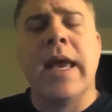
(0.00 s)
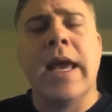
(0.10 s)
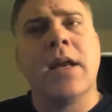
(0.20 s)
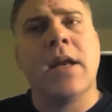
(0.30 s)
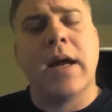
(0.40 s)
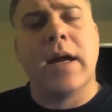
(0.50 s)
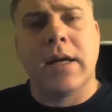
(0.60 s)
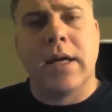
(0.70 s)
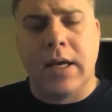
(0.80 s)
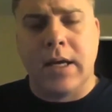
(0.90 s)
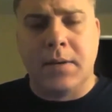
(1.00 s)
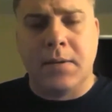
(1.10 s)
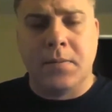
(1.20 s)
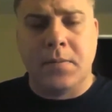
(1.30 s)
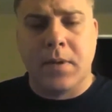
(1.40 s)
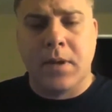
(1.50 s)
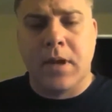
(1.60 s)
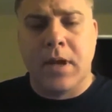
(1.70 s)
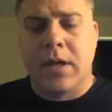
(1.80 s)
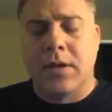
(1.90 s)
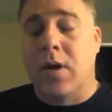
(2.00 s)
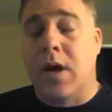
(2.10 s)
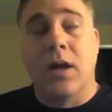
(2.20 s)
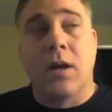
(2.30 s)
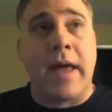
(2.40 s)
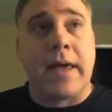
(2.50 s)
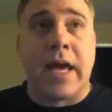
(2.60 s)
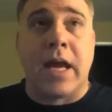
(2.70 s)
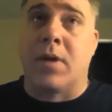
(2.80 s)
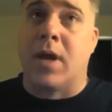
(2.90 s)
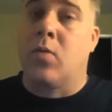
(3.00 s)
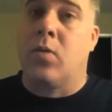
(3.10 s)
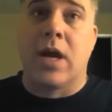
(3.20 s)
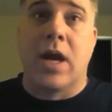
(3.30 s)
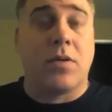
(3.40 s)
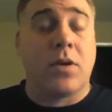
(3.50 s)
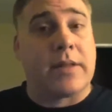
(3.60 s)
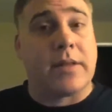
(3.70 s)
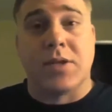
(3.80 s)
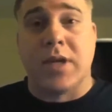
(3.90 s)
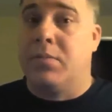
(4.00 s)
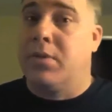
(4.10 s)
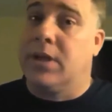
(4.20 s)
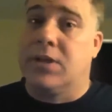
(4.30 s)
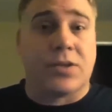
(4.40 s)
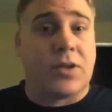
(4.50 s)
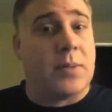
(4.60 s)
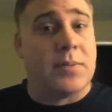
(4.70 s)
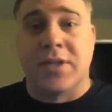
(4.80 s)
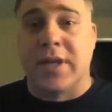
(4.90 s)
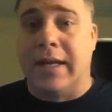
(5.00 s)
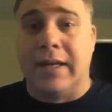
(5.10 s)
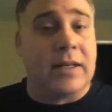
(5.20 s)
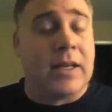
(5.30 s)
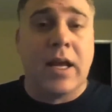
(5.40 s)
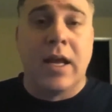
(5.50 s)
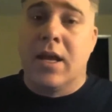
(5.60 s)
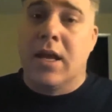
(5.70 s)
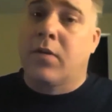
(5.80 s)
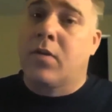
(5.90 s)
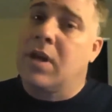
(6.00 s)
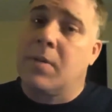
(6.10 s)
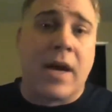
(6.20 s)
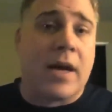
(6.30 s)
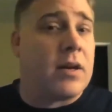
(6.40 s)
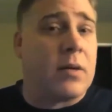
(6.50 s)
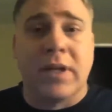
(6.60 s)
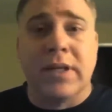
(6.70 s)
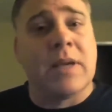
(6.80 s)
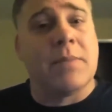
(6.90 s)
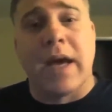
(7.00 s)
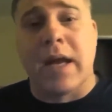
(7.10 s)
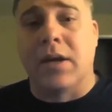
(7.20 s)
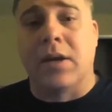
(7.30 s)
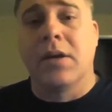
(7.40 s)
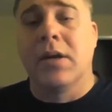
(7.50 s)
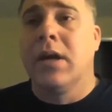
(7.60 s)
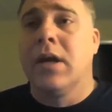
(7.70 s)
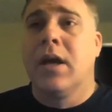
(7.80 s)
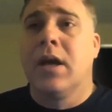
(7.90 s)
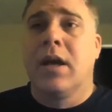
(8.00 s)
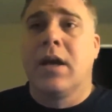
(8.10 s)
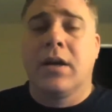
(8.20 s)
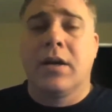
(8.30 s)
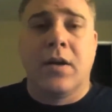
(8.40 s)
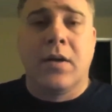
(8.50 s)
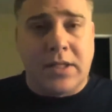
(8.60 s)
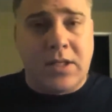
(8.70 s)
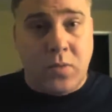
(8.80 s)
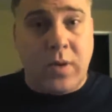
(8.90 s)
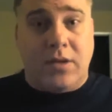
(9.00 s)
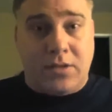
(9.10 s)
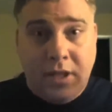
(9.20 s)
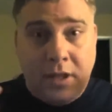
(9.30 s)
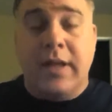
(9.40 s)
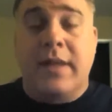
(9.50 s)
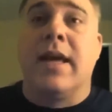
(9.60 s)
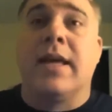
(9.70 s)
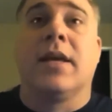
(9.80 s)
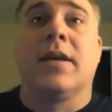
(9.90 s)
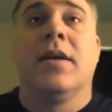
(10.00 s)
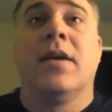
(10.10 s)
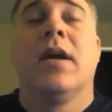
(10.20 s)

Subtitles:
And so I looked back at him like, whatever you got to say, please just hurry up and say it, and if you can get me out of here, please get me out of here. You know, and this is what I was literally thinking.